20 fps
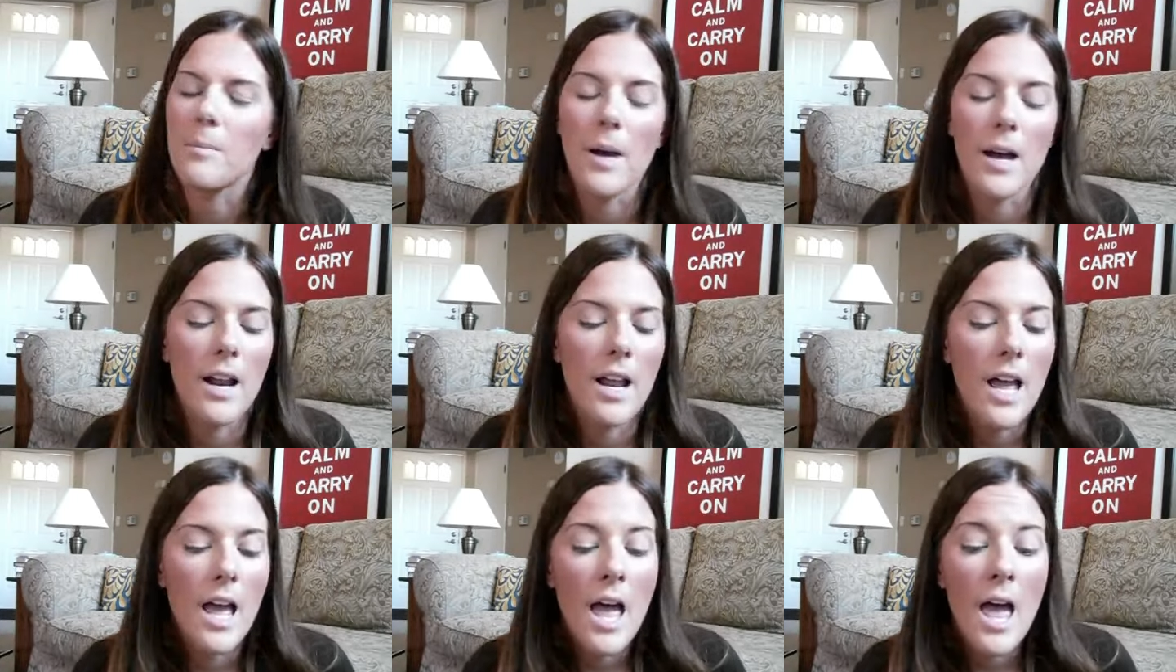
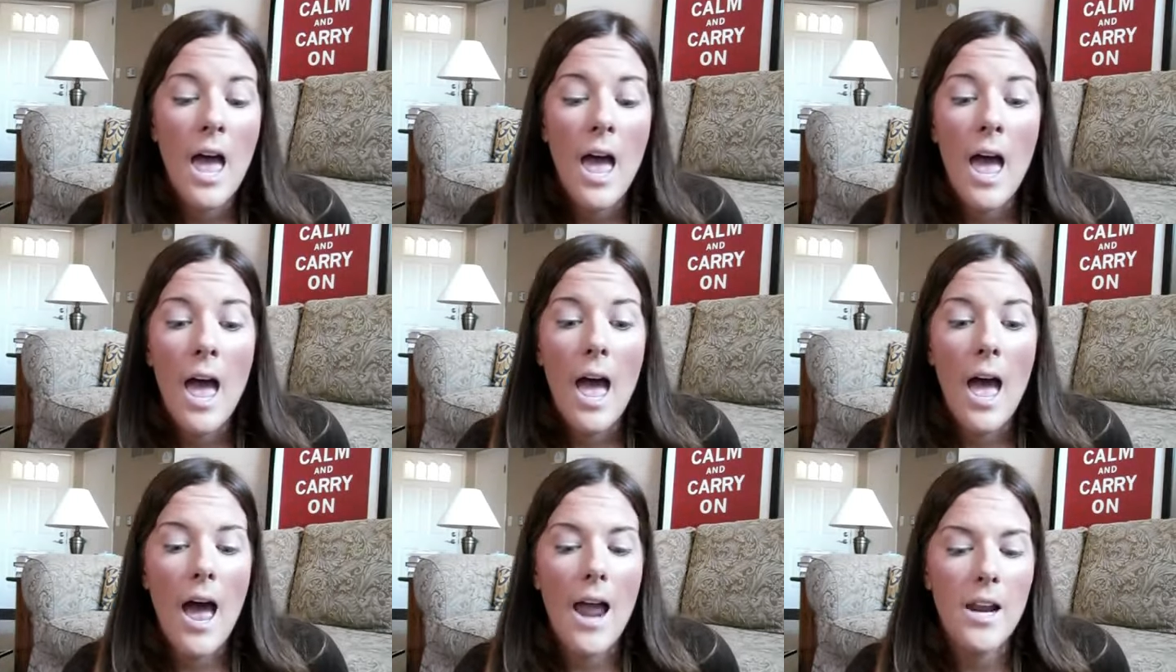But
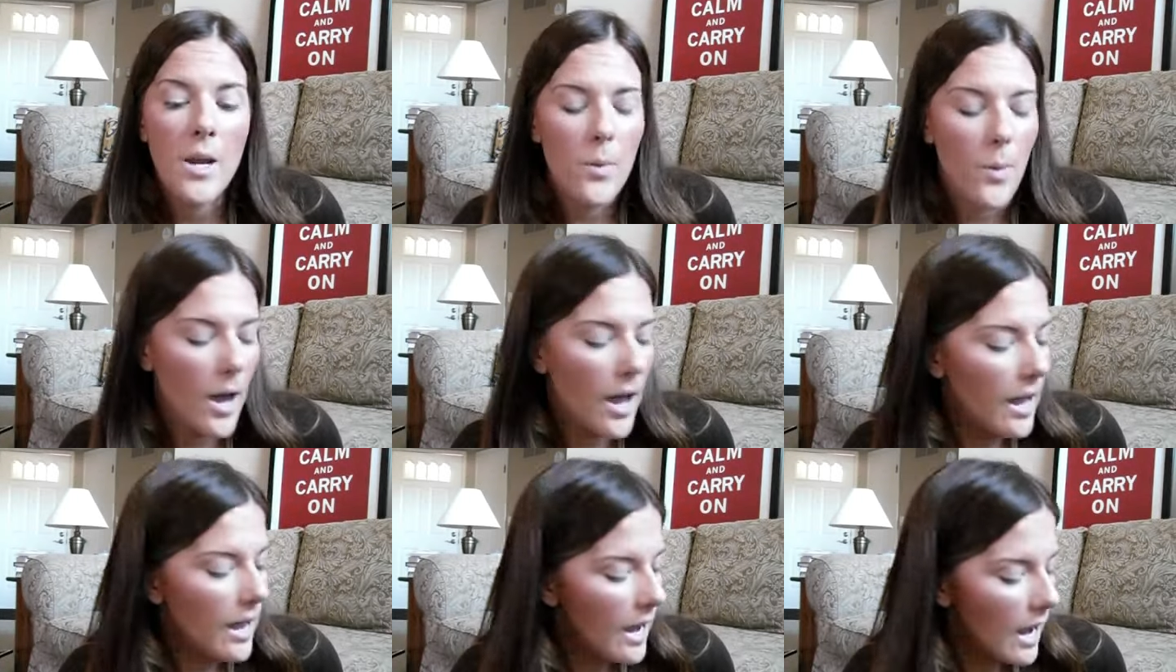
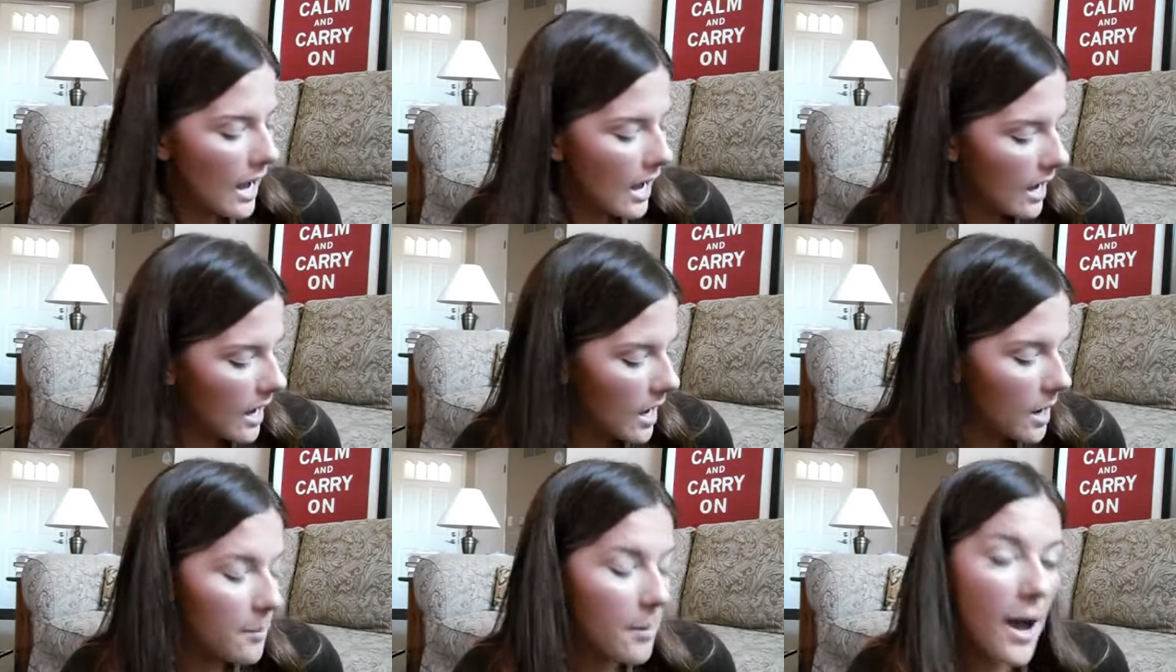anyway,
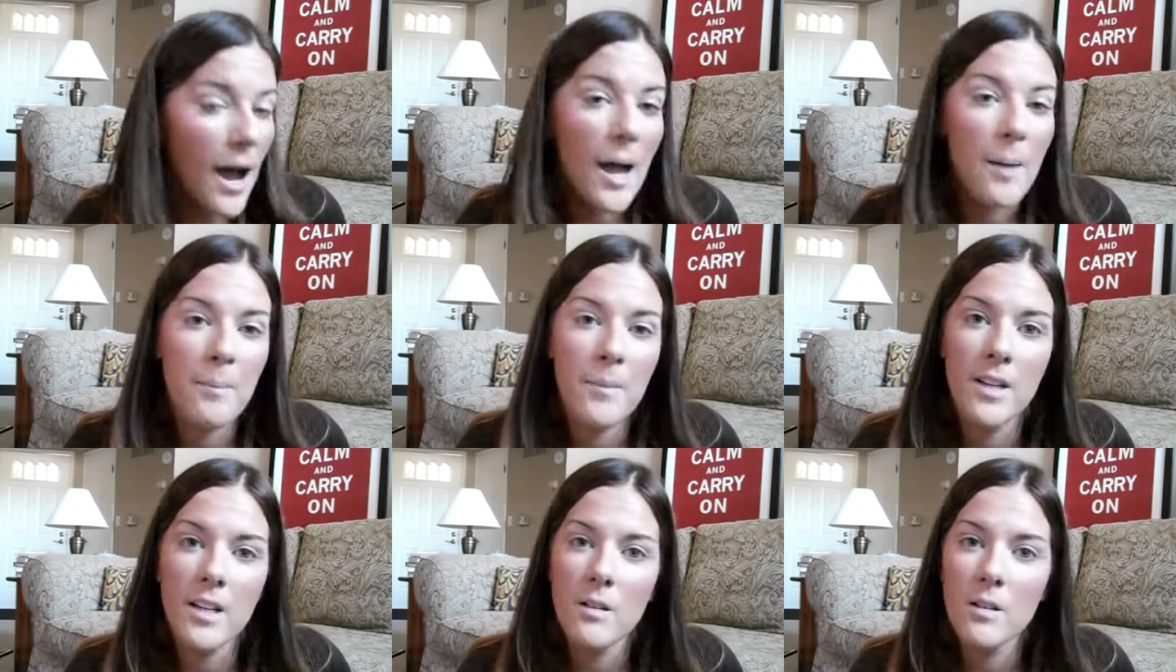
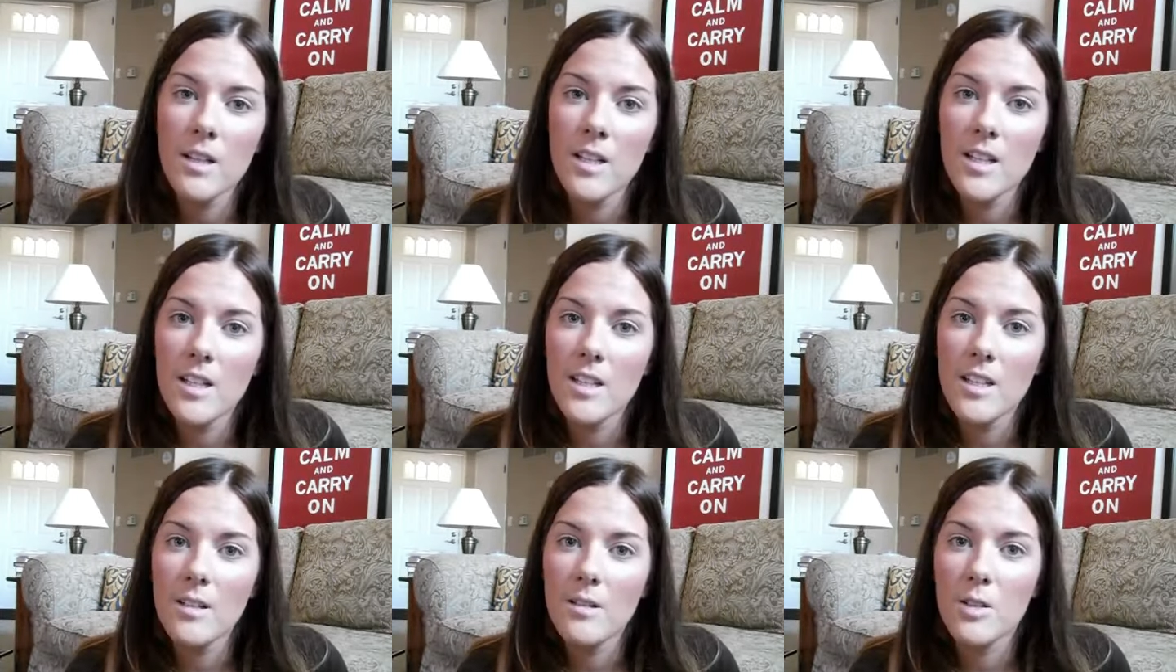I'm gonna
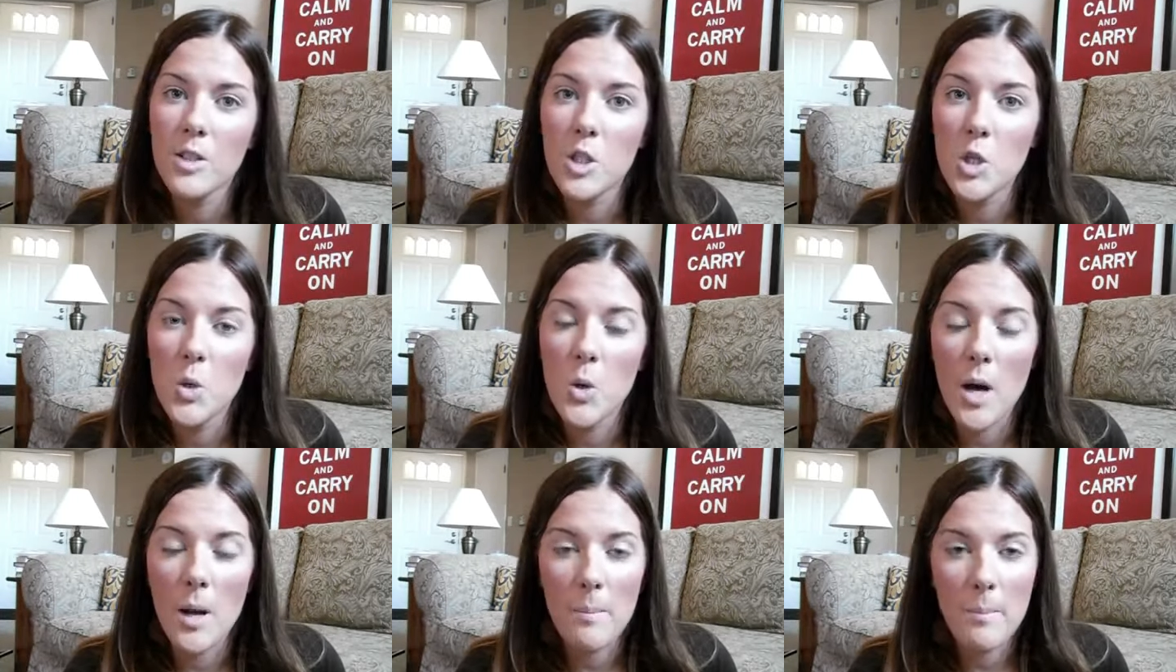
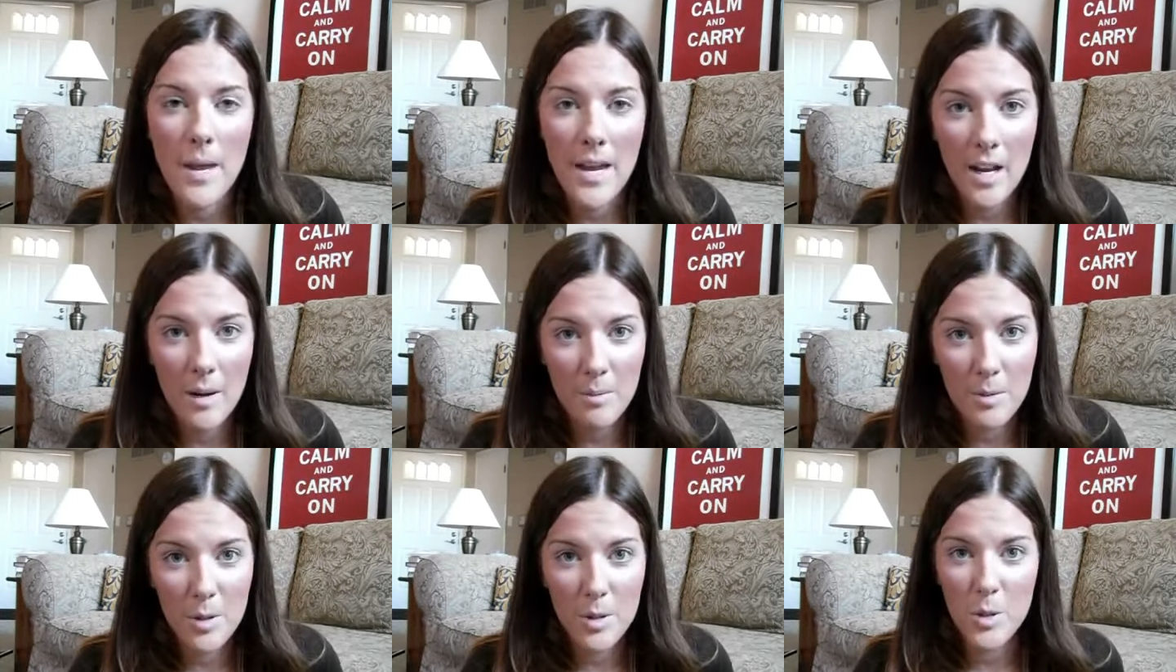do a
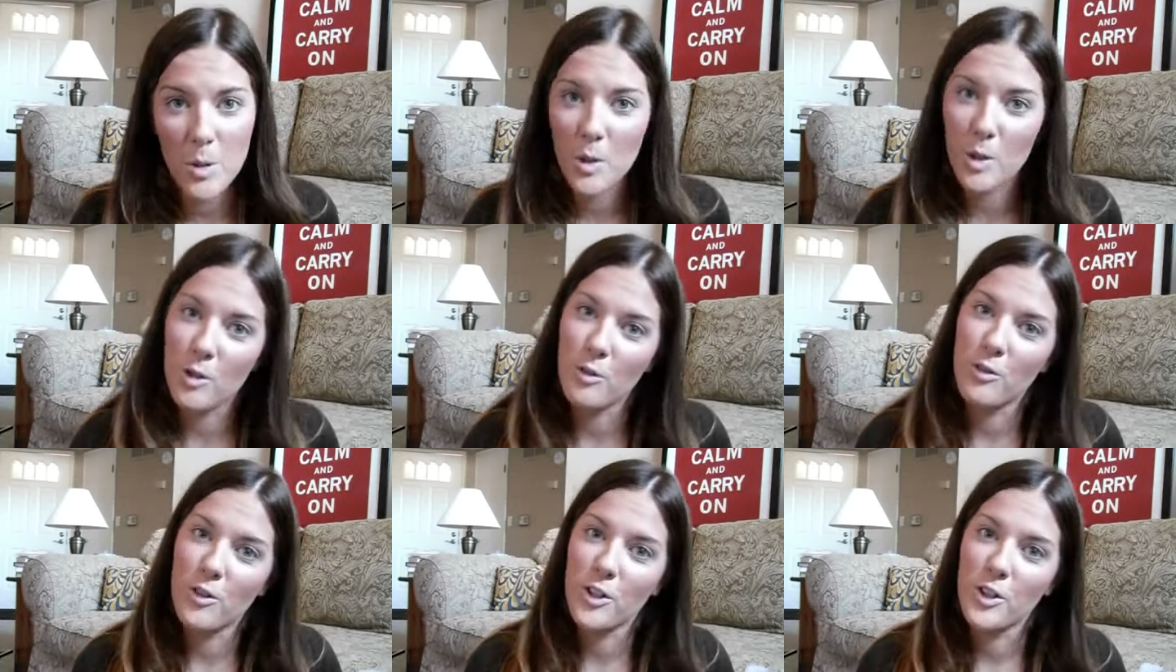makeup
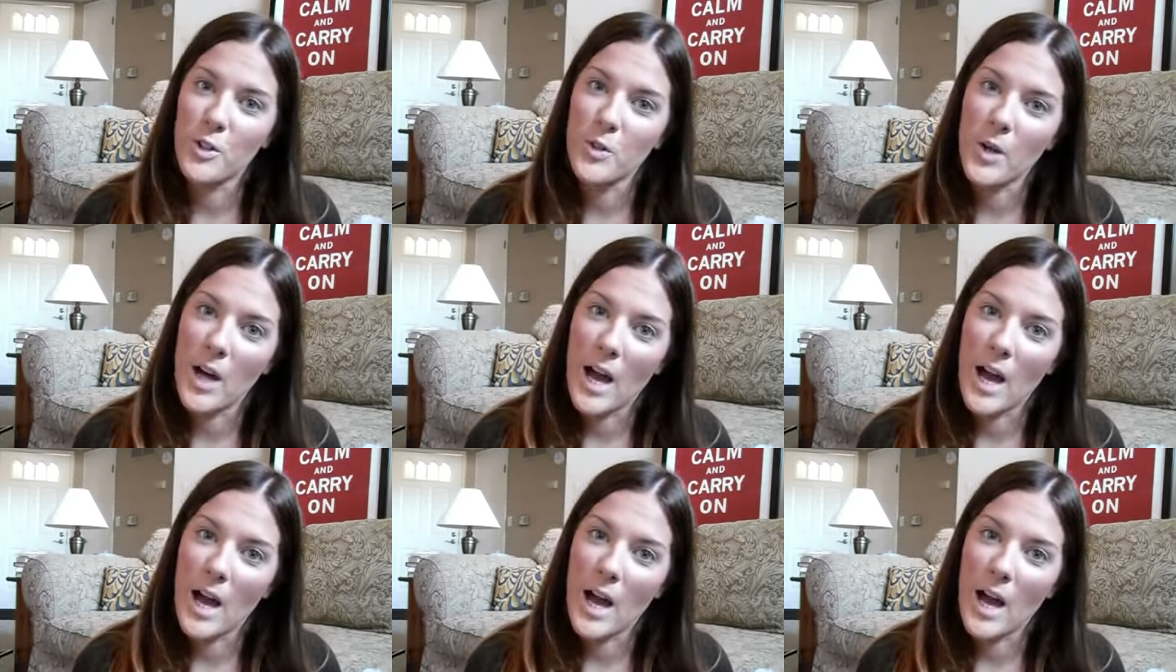tutorial for you